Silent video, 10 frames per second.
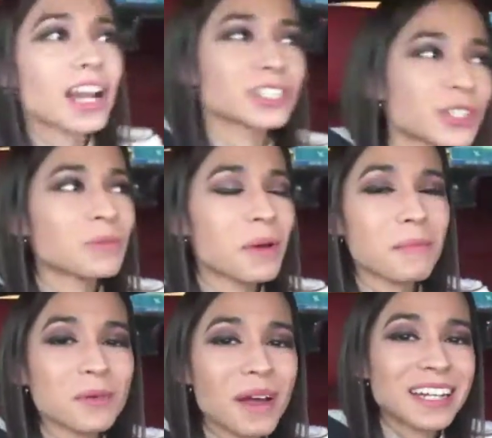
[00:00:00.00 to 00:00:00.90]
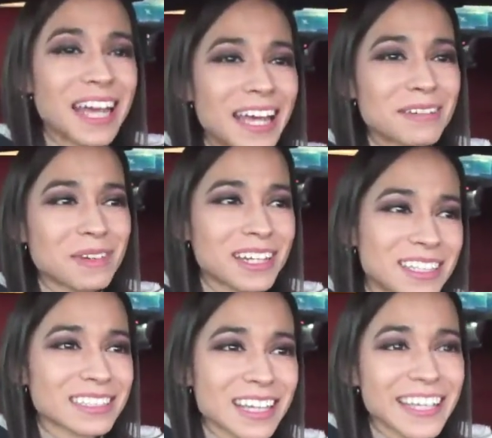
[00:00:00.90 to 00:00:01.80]
do you remember my name? And
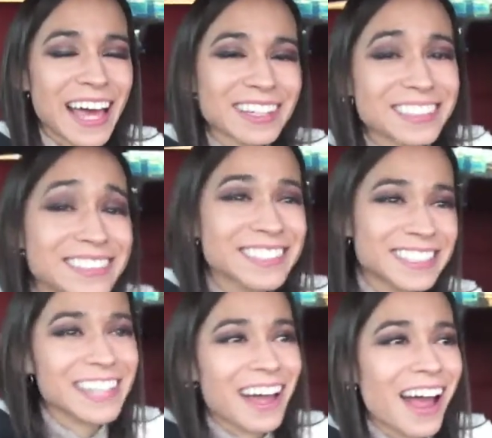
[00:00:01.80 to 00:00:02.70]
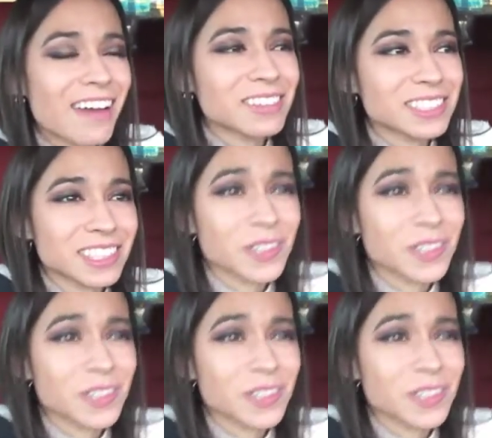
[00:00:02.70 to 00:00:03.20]
he's like, yeah, Jencita, I haven't seen